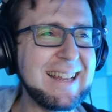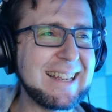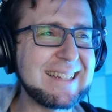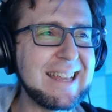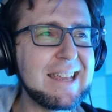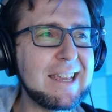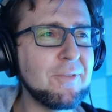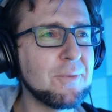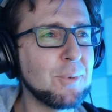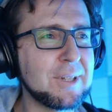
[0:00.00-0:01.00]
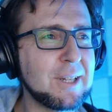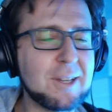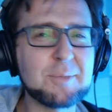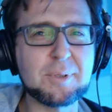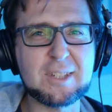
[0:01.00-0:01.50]
Like if
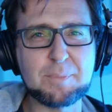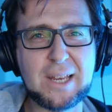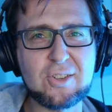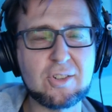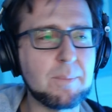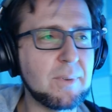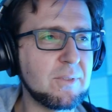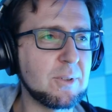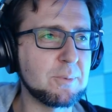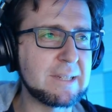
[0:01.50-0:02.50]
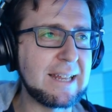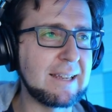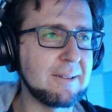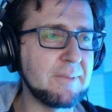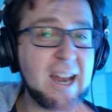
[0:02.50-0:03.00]
this was a spaceship, if this was
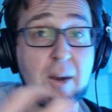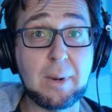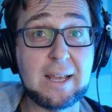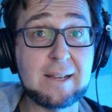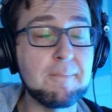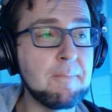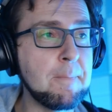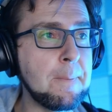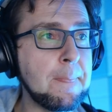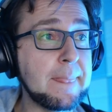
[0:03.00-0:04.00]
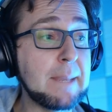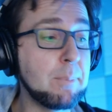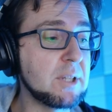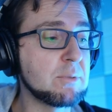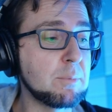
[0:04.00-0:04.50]
like an airplane, the
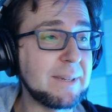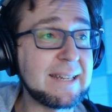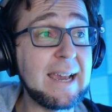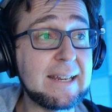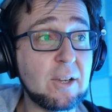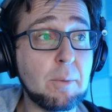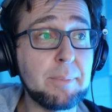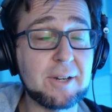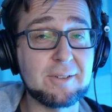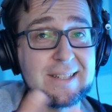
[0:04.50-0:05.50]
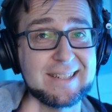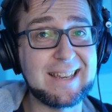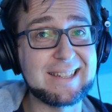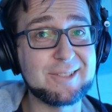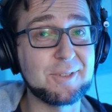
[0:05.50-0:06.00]
bullets would be tiny compared to the
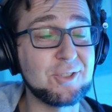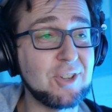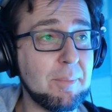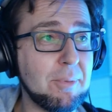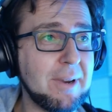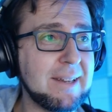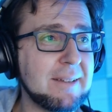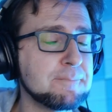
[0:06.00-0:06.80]
size of the ship, right?